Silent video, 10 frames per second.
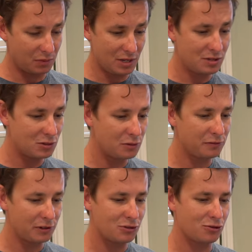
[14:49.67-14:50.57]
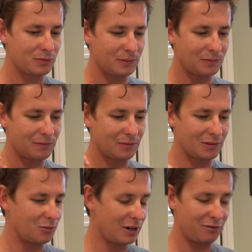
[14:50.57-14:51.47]
These two fish,
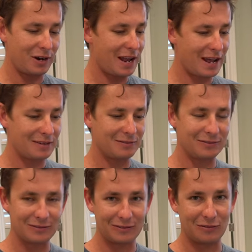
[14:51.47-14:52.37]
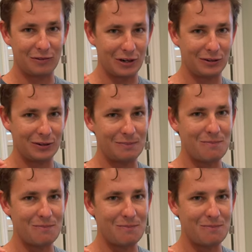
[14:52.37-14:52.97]
whatever I had, very good.